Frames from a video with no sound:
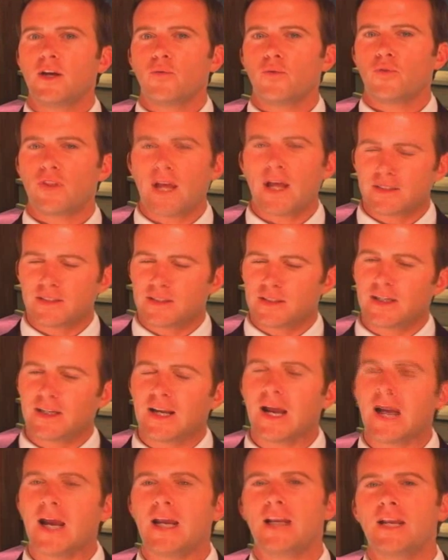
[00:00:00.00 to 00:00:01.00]
Well, that's the
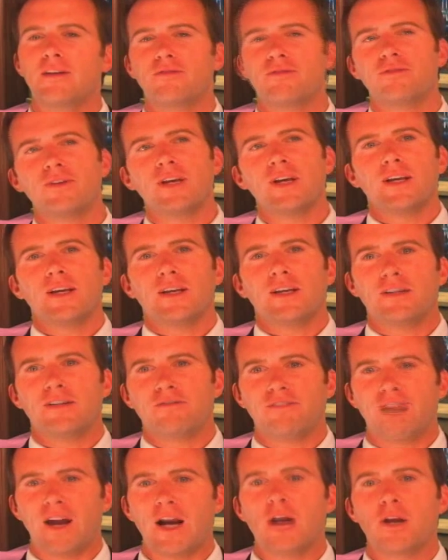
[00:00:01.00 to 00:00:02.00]
kind of
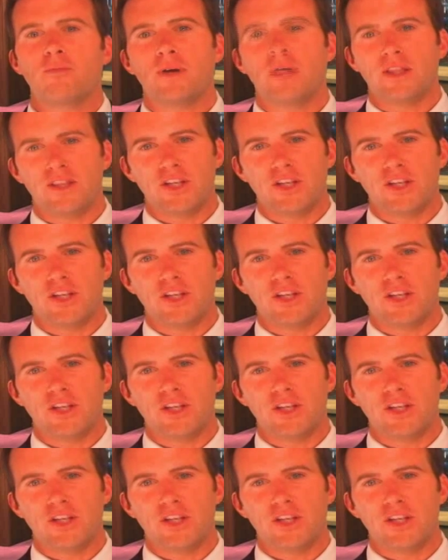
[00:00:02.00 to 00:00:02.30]
environment